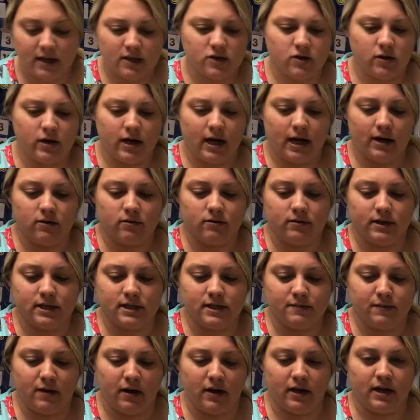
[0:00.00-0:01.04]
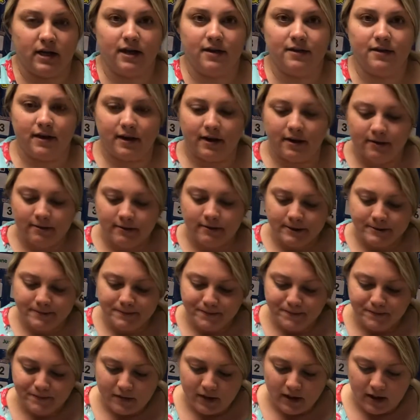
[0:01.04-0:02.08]
soda. I don't really smell anything.
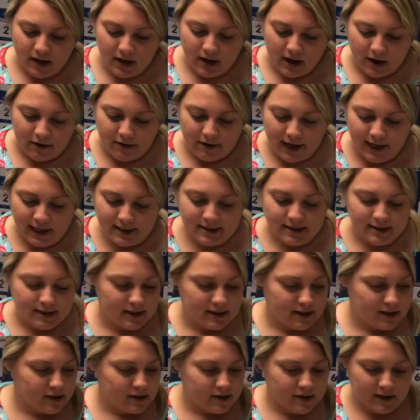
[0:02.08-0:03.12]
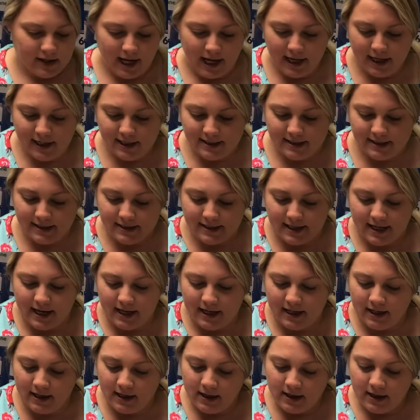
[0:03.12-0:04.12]
All right, so then it says then